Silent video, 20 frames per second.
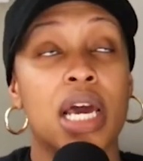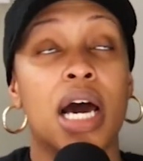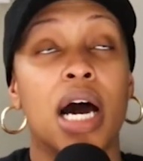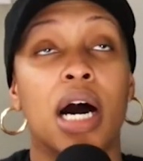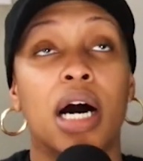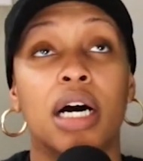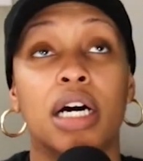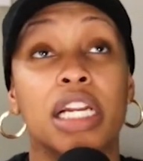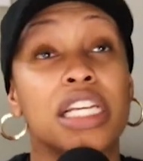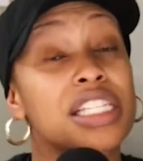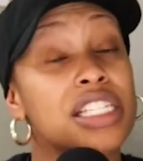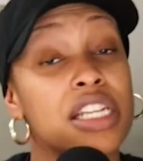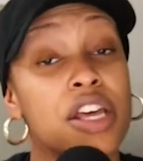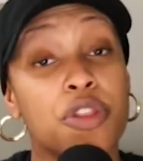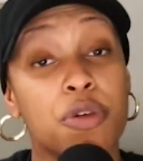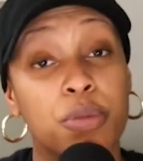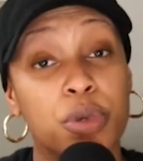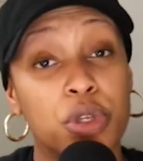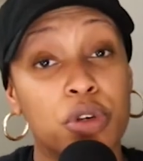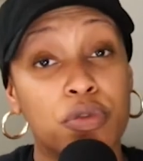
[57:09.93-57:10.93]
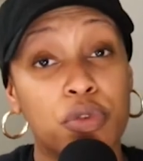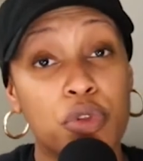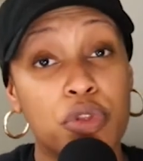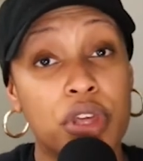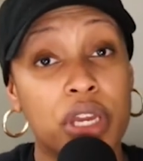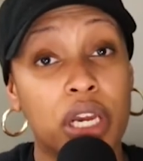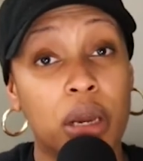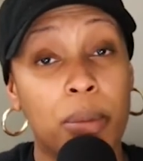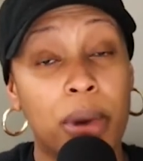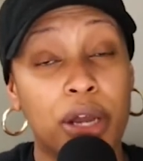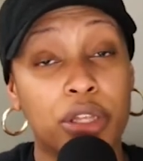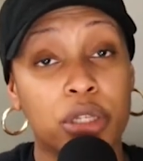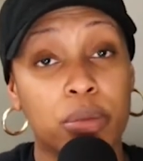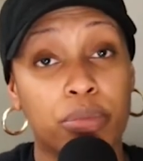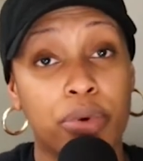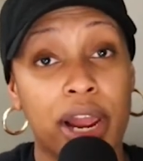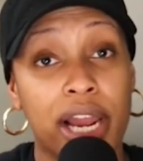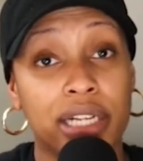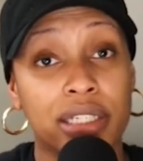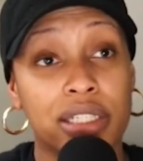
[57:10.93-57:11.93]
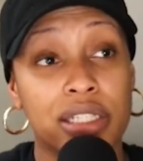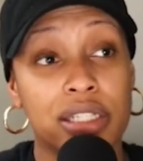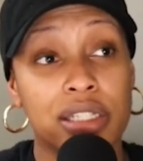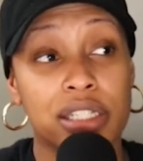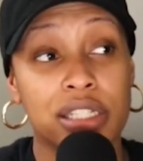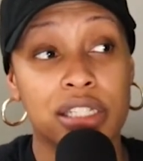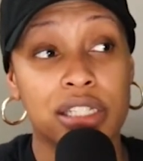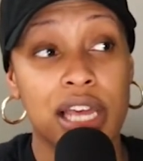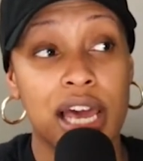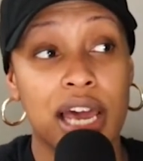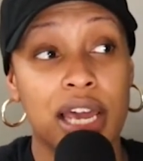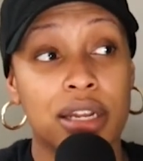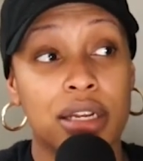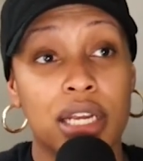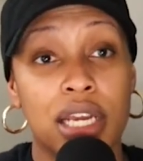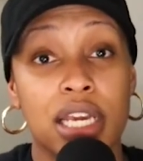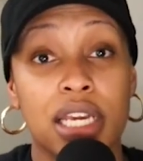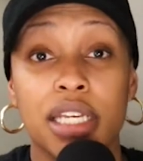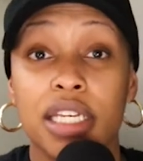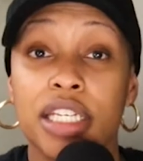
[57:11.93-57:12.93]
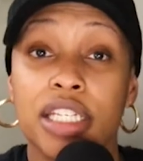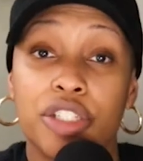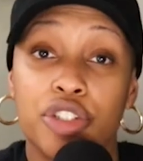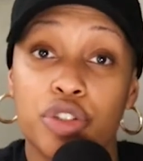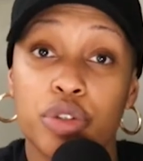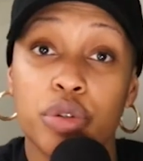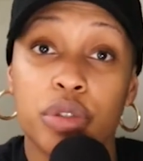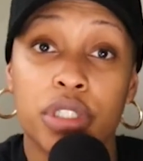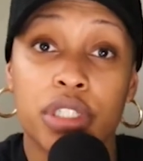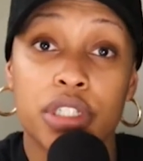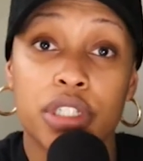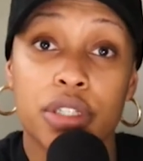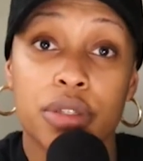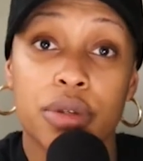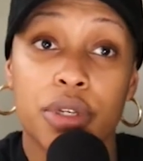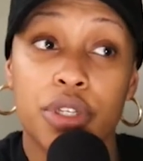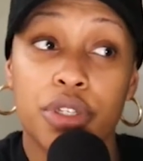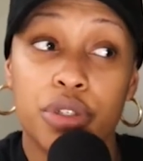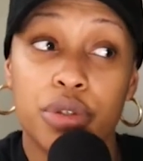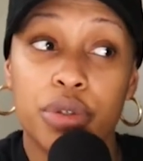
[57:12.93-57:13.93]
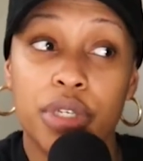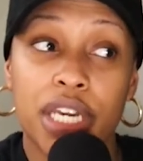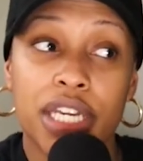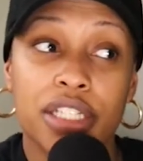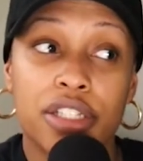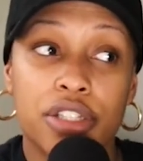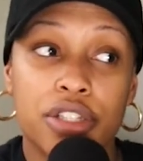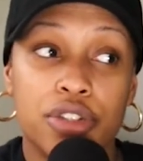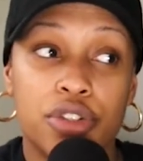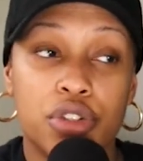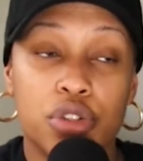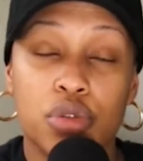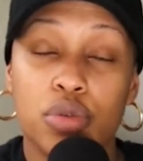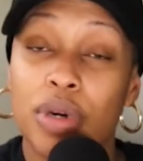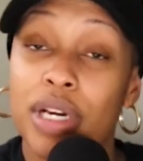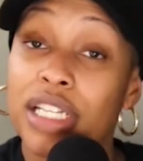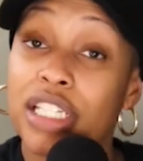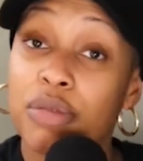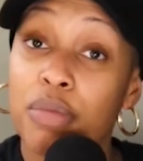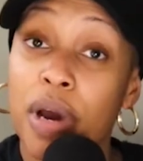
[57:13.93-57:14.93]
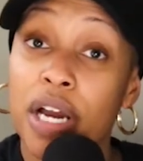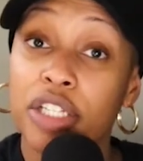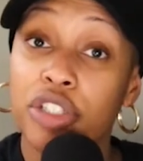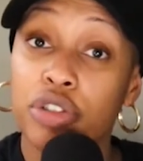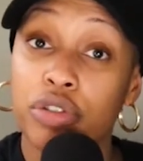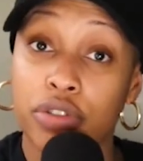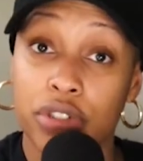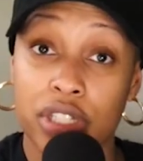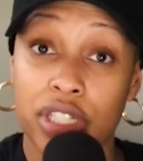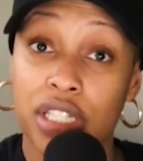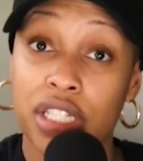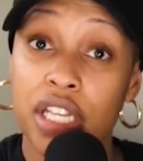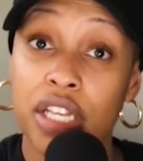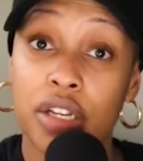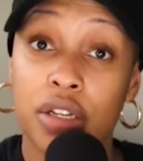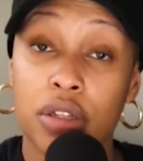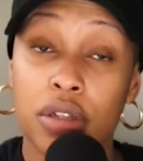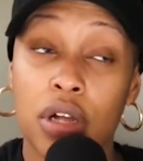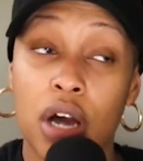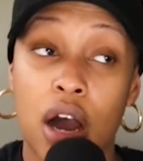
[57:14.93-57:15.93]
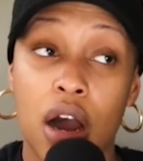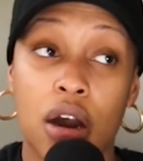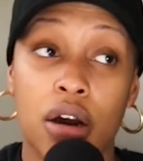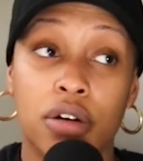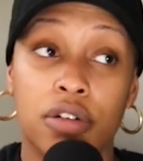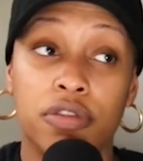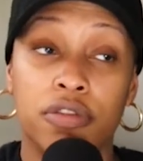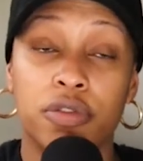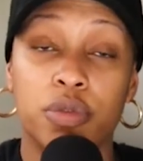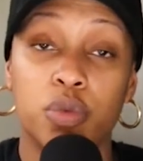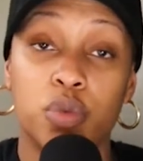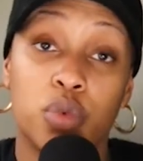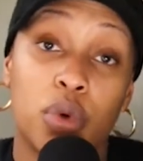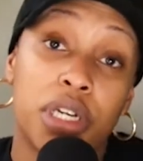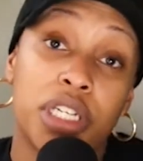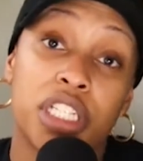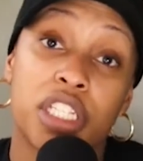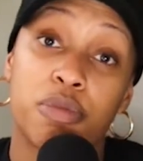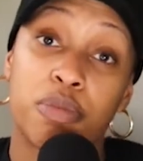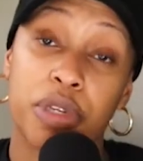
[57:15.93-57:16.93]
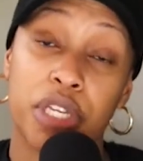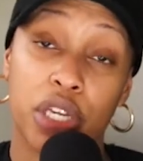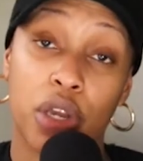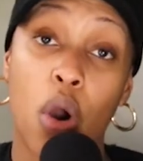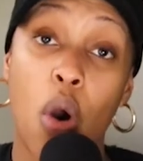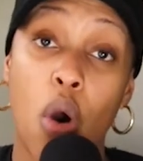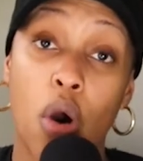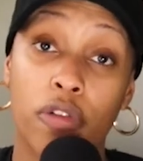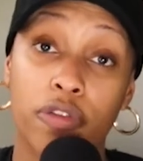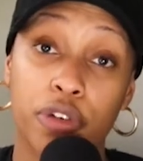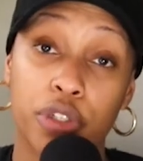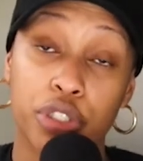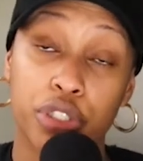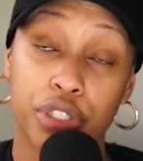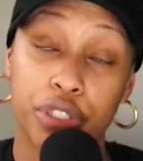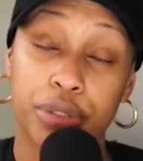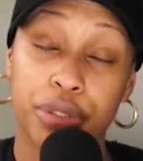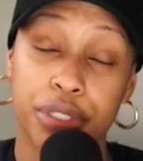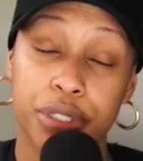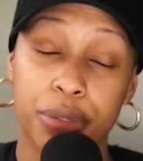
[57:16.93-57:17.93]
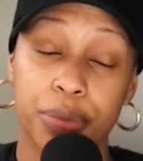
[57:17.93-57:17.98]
That's another beautiful thing about the practice is that it's yours. You get to do as much or as little of what is being offered to you.